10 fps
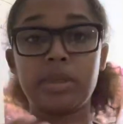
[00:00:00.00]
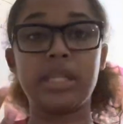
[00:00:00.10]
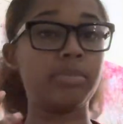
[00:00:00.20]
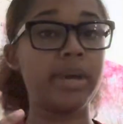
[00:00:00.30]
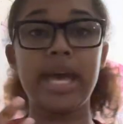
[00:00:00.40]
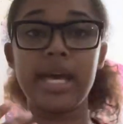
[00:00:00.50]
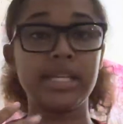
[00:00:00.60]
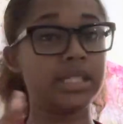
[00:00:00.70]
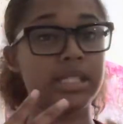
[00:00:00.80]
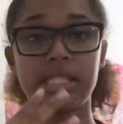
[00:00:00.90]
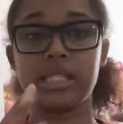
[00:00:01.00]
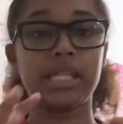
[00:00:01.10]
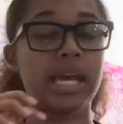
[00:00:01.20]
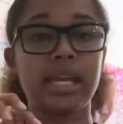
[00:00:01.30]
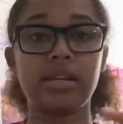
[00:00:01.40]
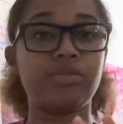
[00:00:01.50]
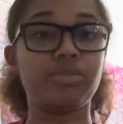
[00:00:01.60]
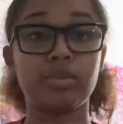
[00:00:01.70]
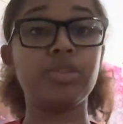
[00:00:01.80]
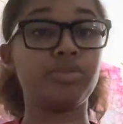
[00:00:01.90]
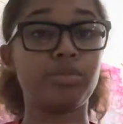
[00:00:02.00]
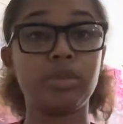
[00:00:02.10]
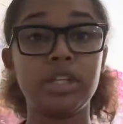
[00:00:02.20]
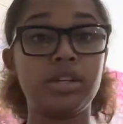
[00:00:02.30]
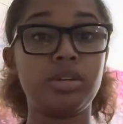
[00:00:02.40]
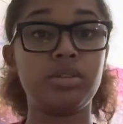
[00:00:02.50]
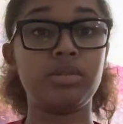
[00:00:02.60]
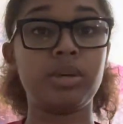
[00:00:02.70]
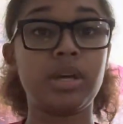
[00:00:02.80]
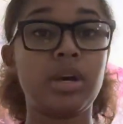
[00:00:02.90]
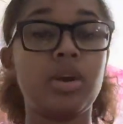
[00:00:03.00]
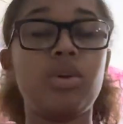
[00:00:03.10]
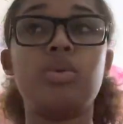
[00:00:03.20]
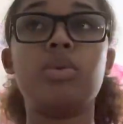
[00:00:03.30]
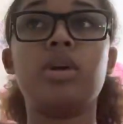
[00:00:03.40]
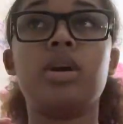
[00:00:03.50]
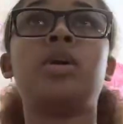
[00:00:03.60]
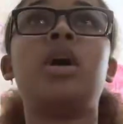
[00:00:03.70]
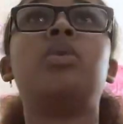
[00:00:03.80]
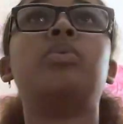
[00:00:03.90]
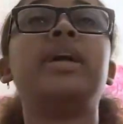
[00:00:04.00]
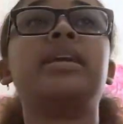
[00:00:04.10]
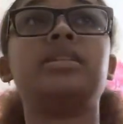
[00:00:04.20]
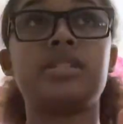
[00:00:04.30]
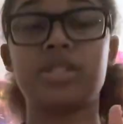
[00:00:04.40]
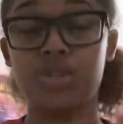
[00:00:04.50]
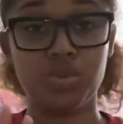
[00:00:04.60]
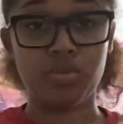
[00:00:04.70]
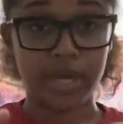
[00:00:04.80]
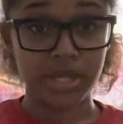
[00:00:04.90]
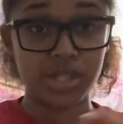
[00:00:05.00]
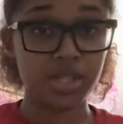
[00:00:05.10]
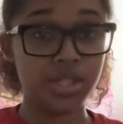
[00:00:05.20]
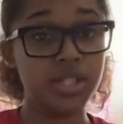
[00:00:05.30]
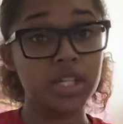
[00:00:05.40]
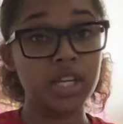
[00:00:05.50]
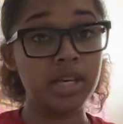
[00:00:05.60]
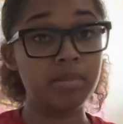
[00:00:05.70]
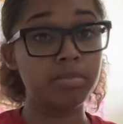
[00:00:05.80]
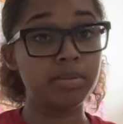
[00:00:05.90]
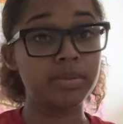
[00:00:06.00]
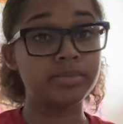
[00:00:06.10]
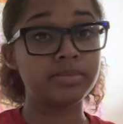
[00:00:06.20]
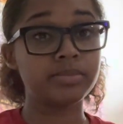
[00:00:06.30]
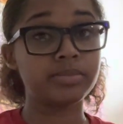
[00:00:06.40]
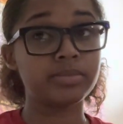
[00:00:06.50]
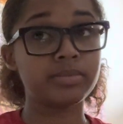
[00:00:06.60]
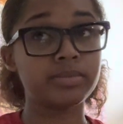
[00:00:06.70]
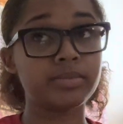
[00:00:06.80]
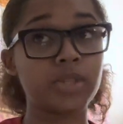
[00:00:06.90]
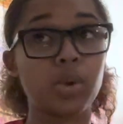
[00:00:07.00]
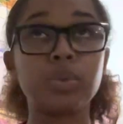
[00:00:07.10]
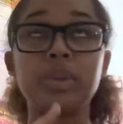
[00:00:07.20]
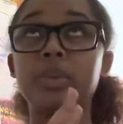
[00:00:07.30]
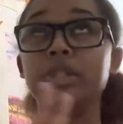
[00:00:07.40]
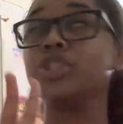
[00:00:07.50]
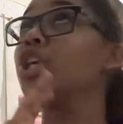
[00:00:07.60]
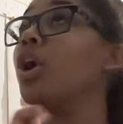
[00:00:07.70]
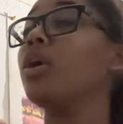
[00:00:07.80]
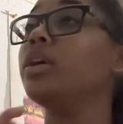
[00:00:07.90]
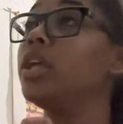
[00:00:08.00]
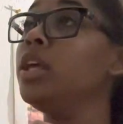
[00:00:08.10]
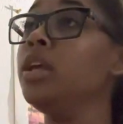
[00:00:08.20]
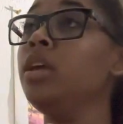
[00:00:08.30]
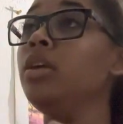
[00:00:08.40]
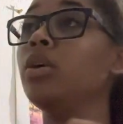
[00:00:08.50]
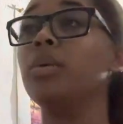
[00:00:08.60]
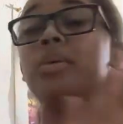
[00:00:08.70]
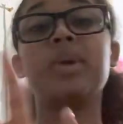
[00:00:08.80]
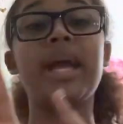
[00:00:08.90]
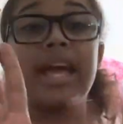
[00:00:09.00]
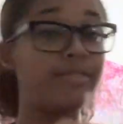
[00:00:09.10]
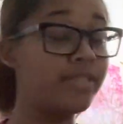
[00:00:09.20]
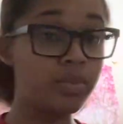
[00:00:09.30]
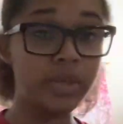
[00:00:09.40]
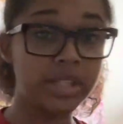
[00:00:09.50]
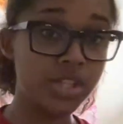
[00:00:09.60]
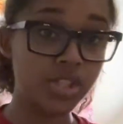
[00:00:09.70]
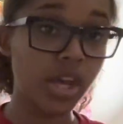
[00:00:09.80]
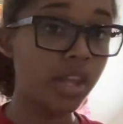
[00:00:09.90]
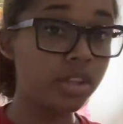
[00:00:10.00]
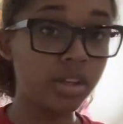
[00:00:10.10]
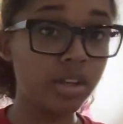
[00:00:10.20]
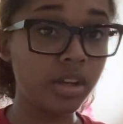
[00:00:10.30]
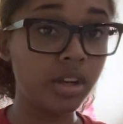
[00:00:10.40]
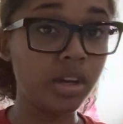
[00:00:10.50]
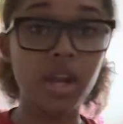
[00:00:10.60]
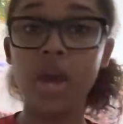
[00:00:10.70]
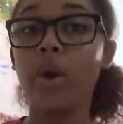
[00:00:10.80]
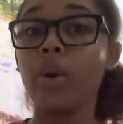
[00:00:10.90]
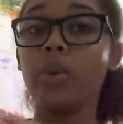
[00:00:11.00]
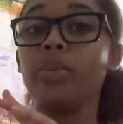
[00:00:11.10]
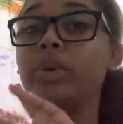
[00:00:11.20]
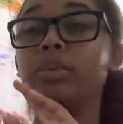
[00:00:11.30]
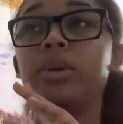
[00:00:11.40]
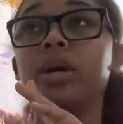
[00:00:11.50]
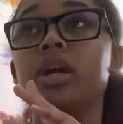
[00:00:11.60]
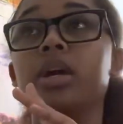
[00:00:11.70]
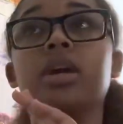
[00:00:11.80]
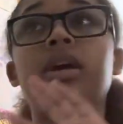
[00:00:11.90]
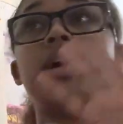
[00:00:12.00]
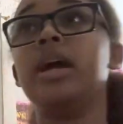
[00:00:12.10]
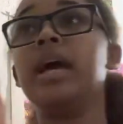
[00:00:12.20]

in the past, like, for real, or we had a situationship, or we were talking, or we were effing with each other, or we were